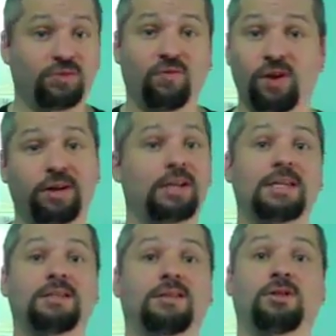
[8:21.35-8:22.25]
It's very
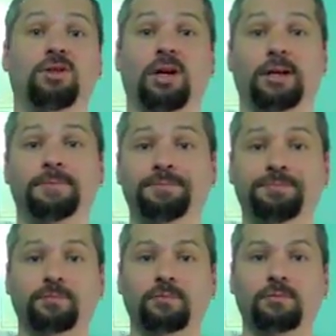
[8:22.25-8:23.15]
easy to try.
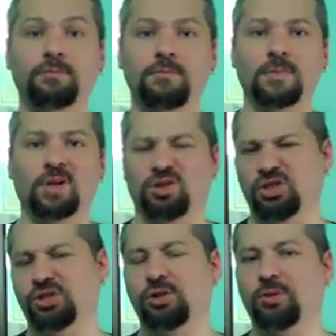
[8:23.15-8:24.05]

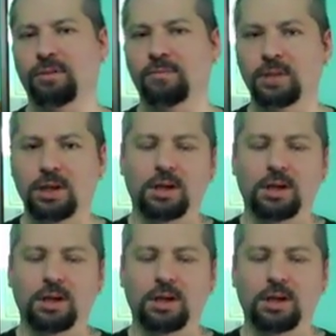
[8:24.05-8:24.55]
Just do it.